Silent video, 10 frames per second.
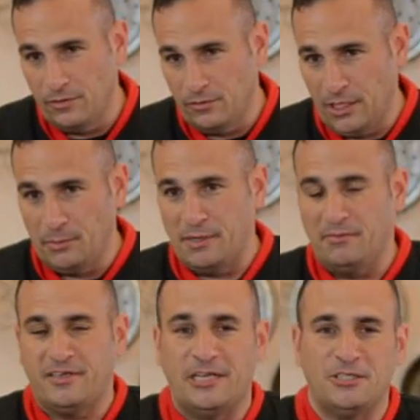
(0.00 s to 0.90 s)
A little bit
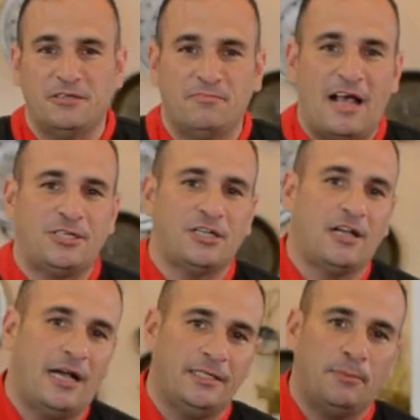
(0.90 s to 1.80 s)
of kitchen magic.
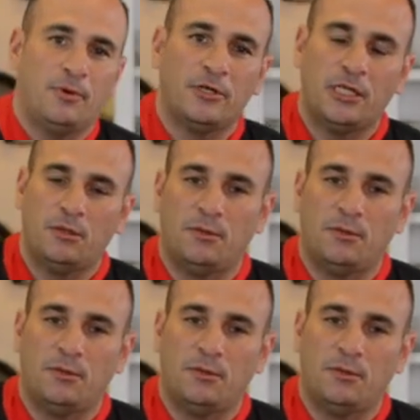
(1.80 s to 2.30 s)
I did put a little